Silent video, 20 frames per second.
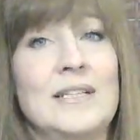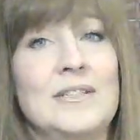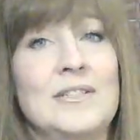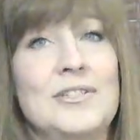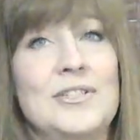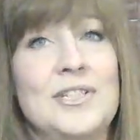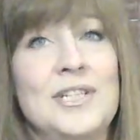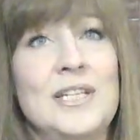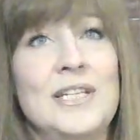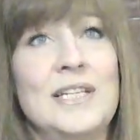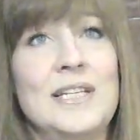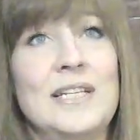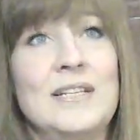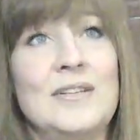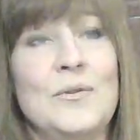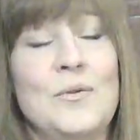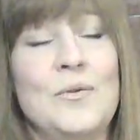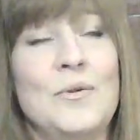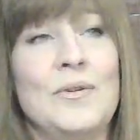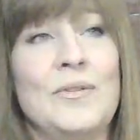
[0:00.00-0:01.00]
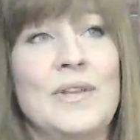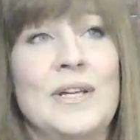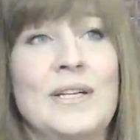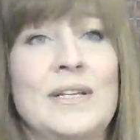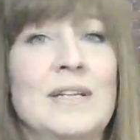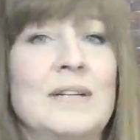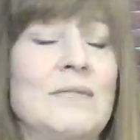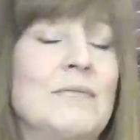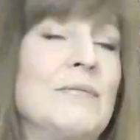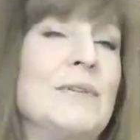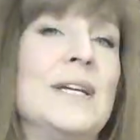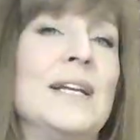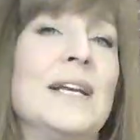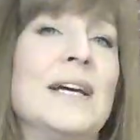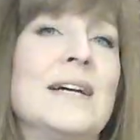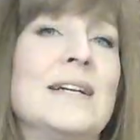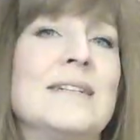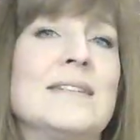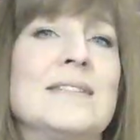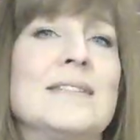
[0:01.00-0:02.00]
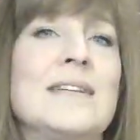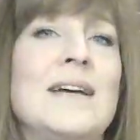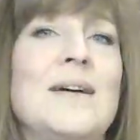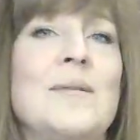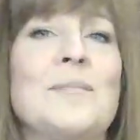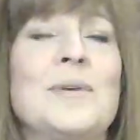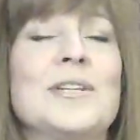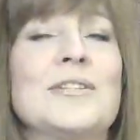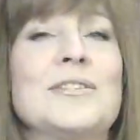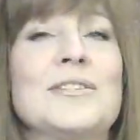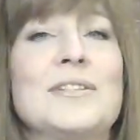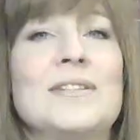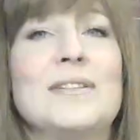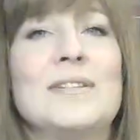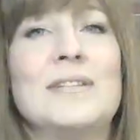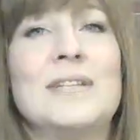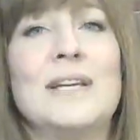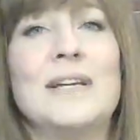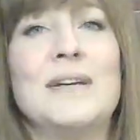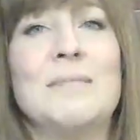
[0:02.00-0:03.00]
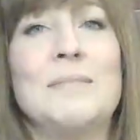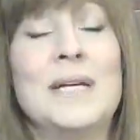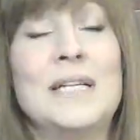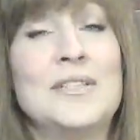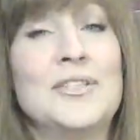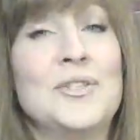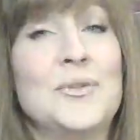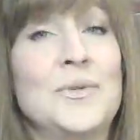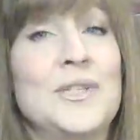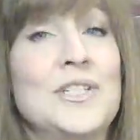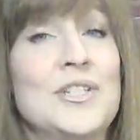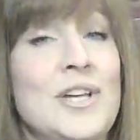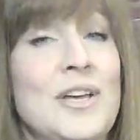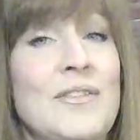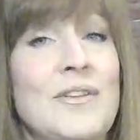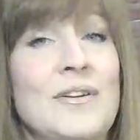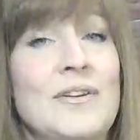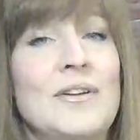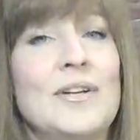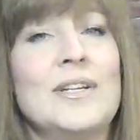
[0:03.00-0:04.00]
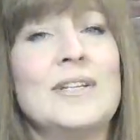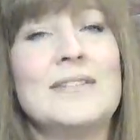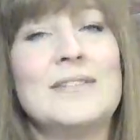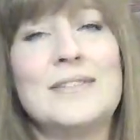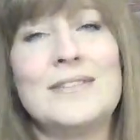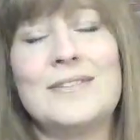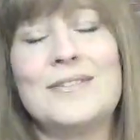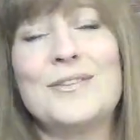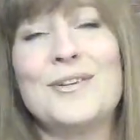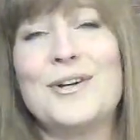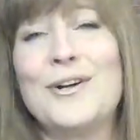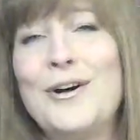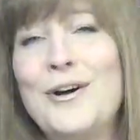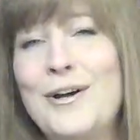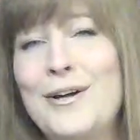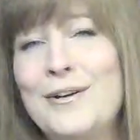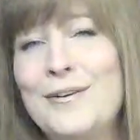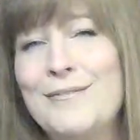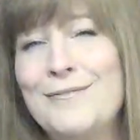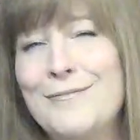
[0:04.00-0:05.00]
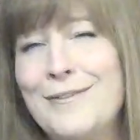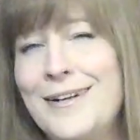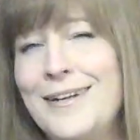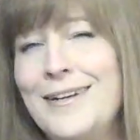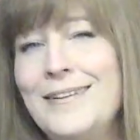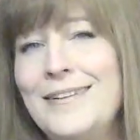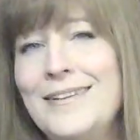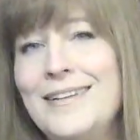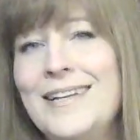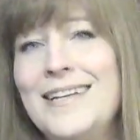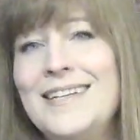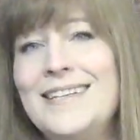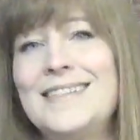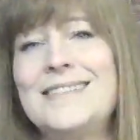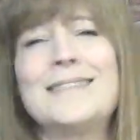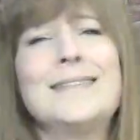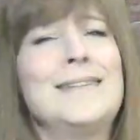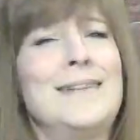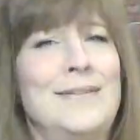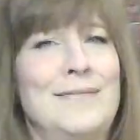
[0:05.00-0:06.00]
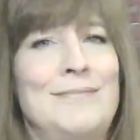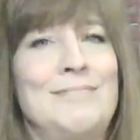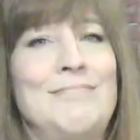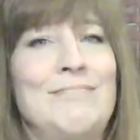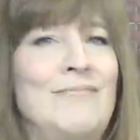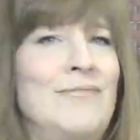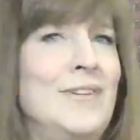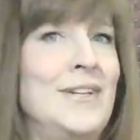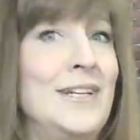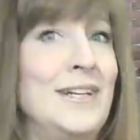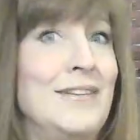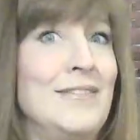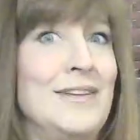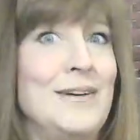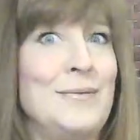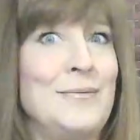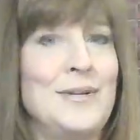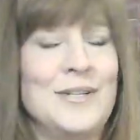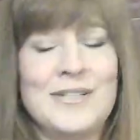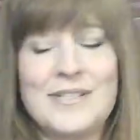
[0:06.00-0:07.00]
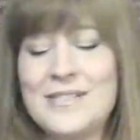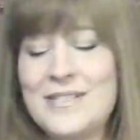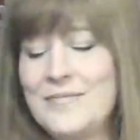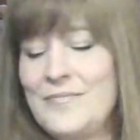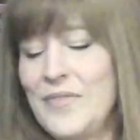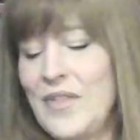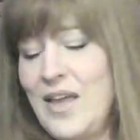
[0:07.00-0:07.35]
she did, or they didn't realize how much they meant to each other until they're gone, right? Isn't that funny how that works?